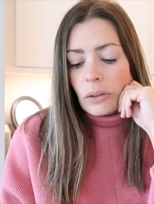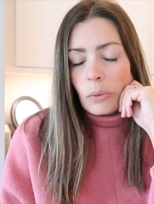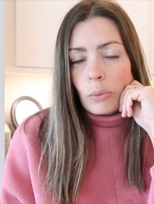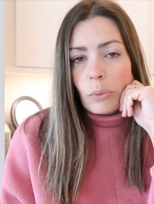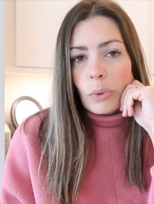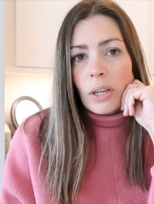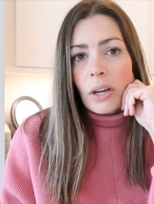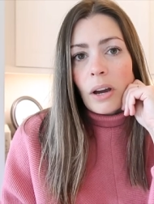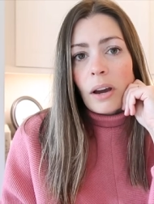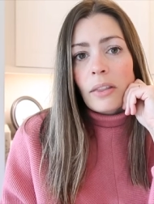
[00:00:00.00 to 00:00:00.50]

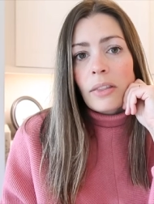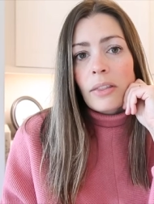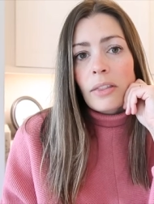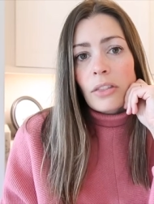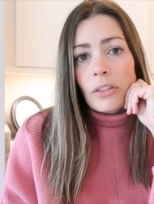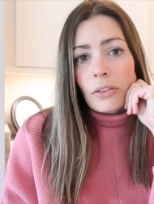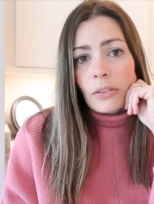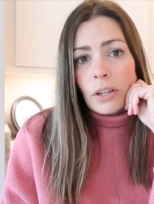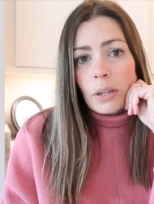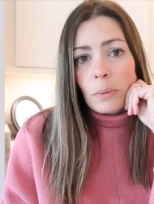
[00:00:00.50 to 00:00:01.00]
we
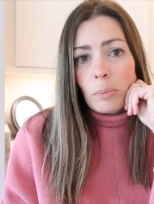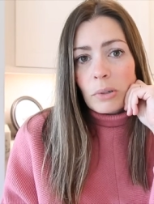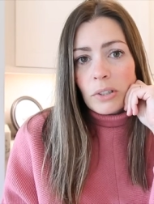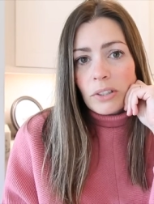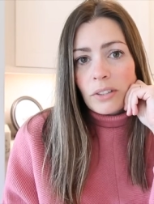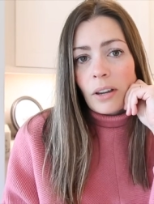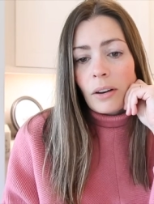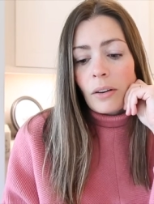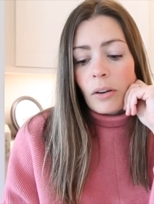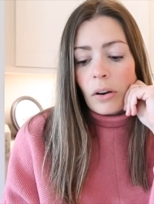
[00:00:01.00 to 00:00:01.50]
got
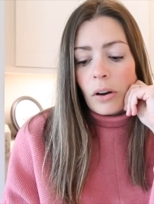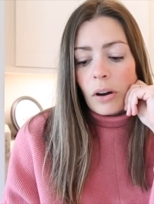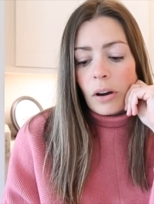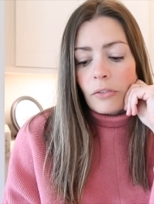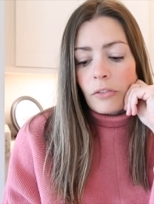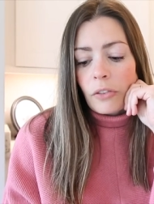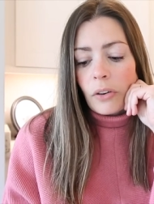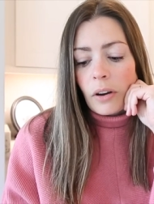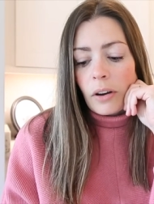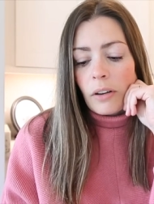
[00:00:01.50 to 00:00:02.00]
30%
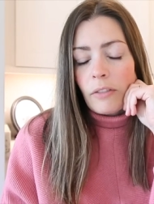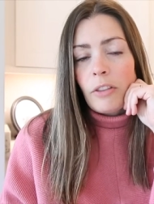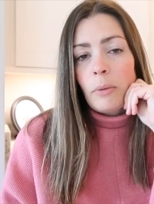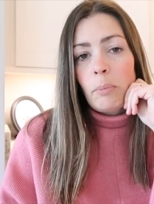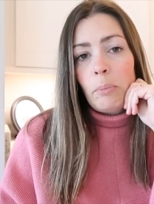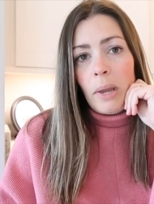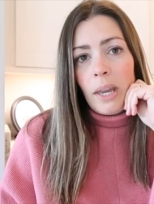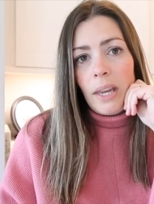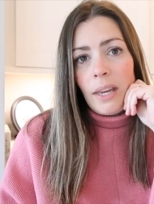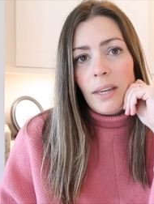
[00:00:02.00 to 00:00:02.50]
off of the
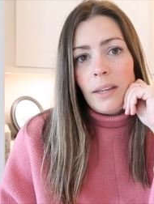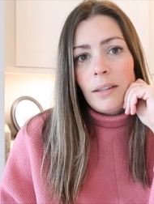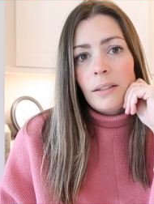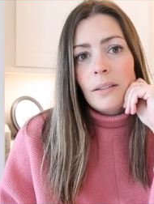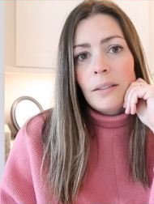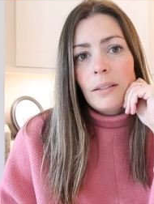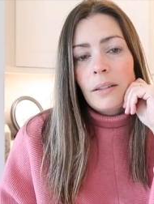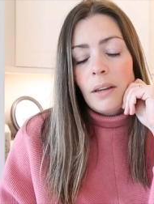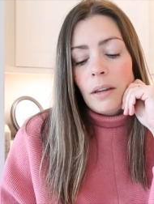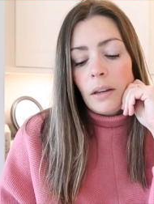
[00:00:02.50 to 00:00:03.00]

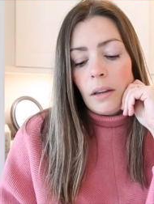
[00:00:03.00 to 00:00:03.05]
paint.